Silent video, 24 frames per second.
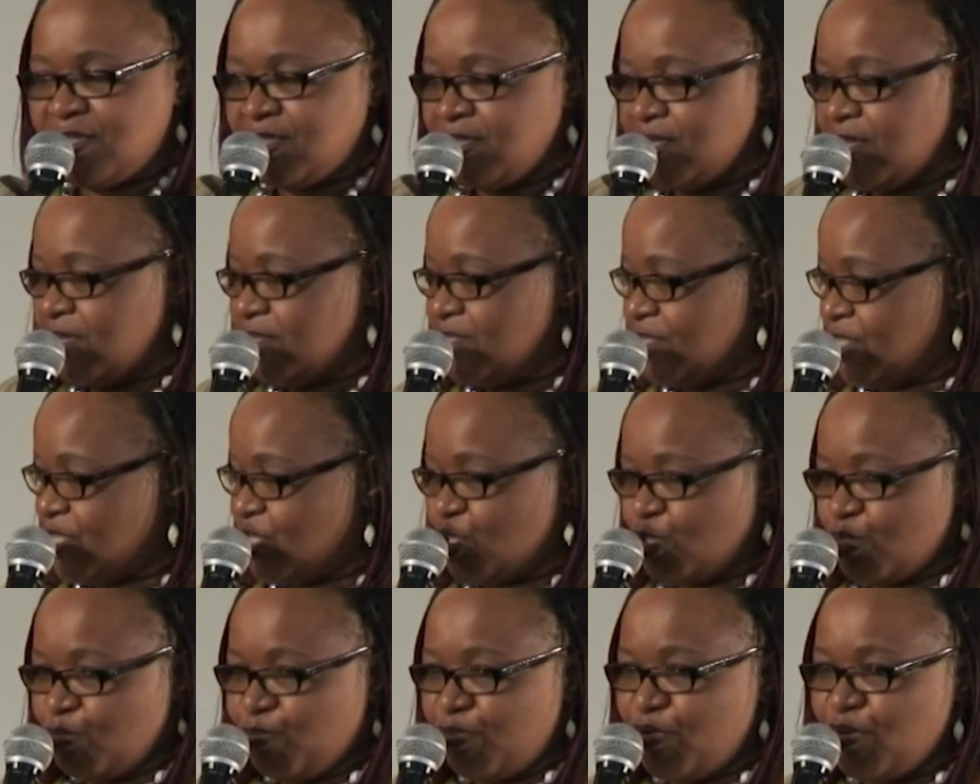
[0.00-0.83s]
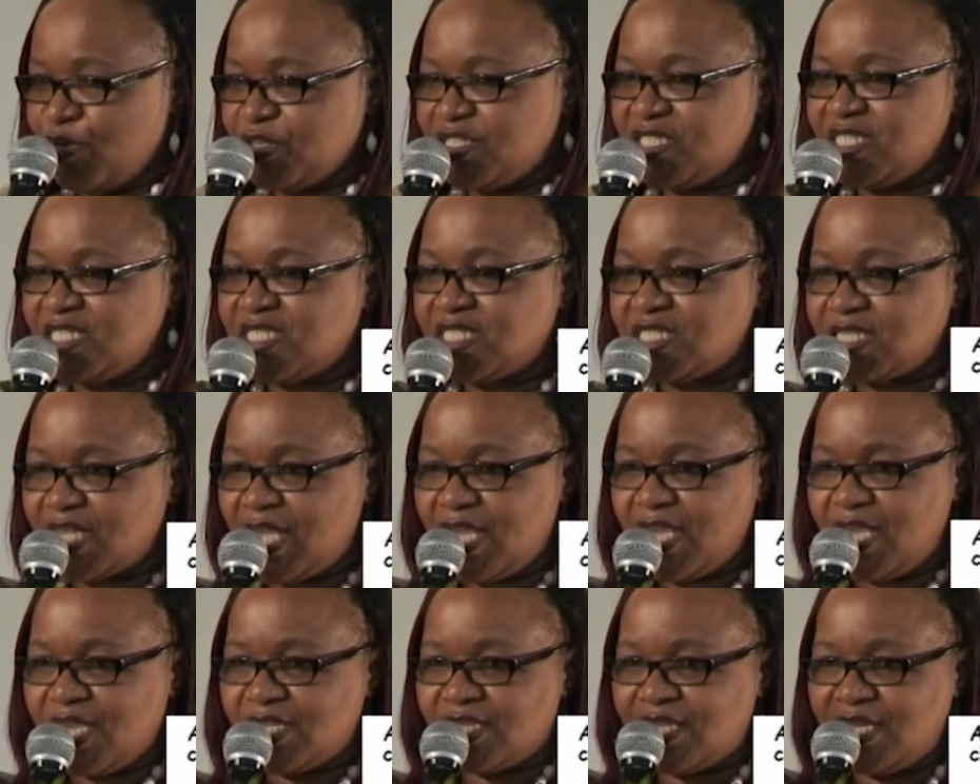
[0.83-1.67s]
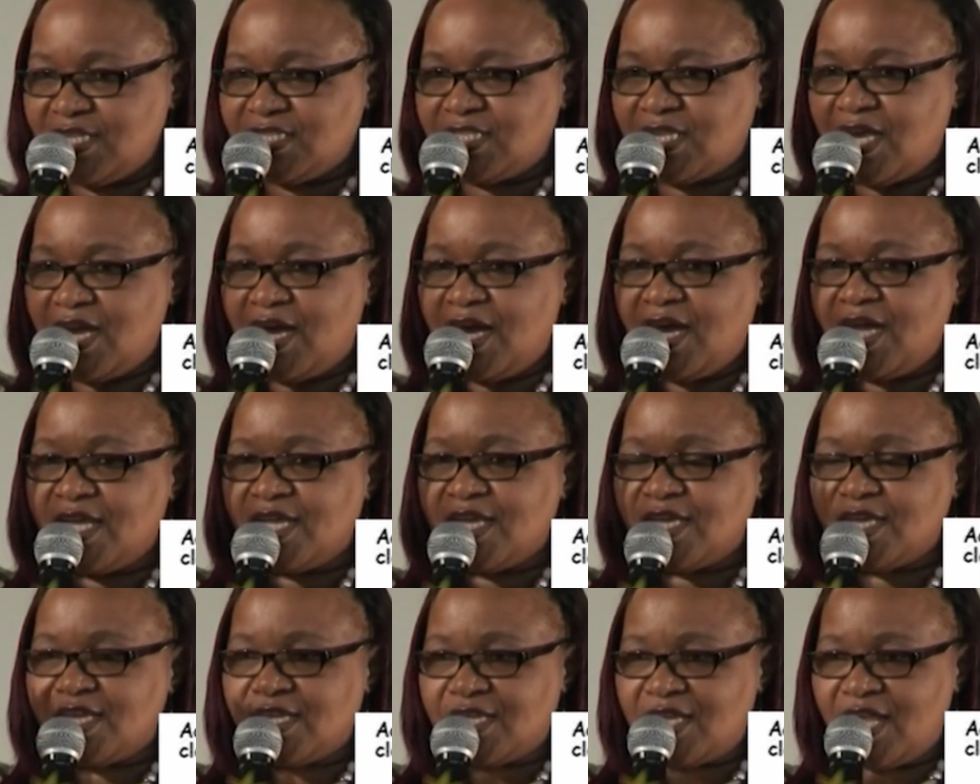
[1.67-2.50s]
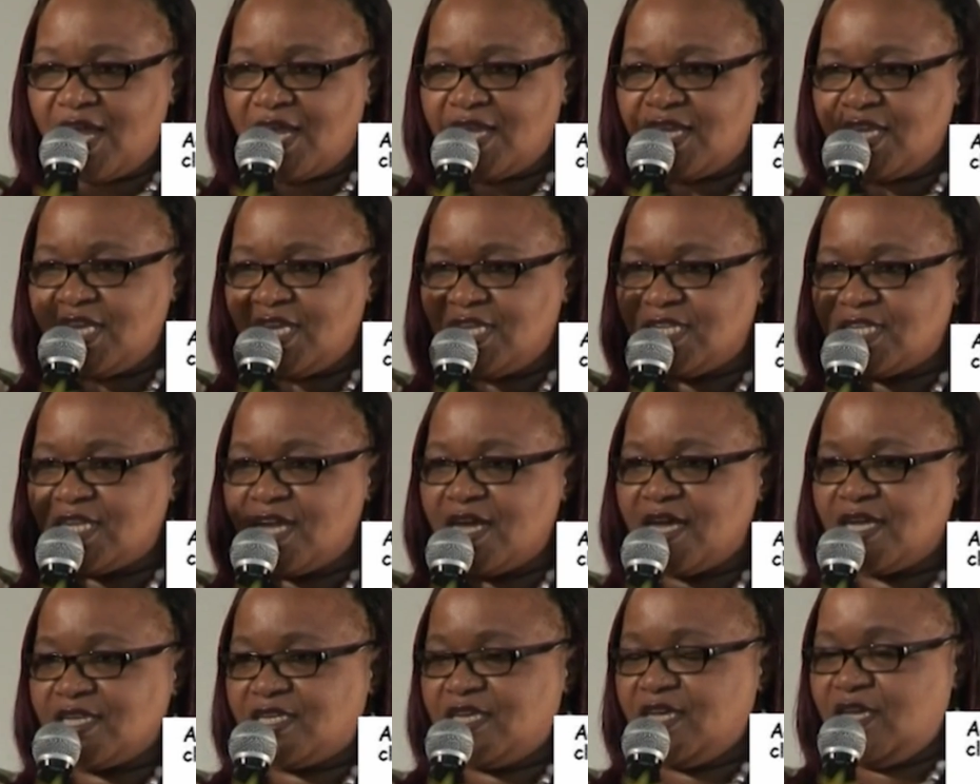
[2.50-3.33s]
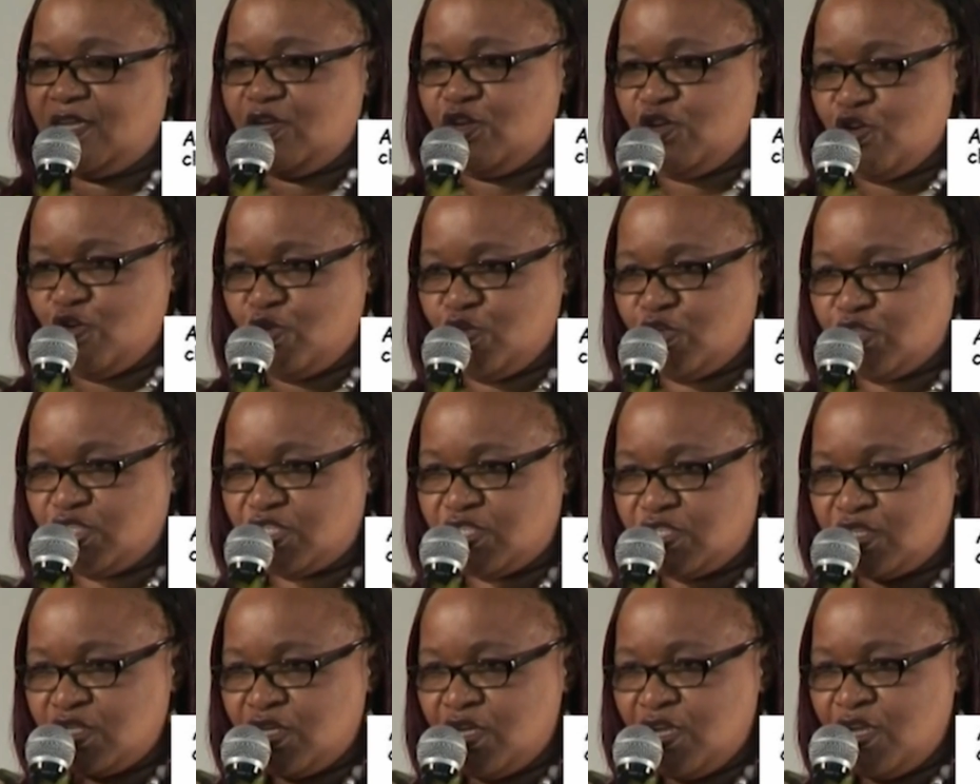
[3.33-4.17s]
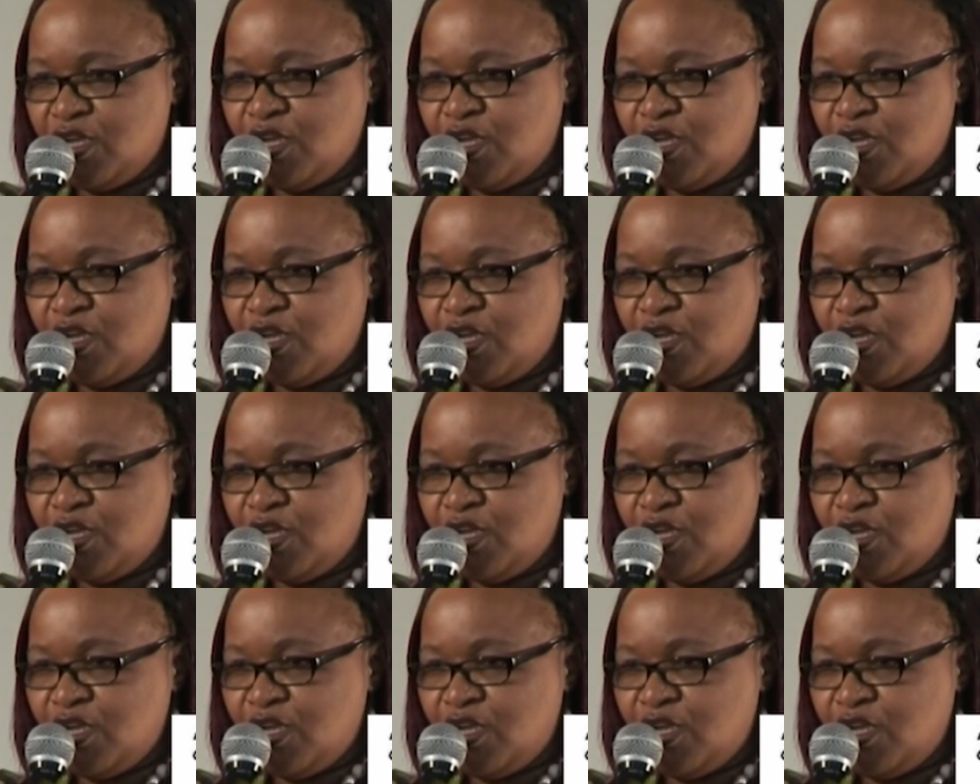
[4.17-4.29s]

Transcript: this report is saying that I cannot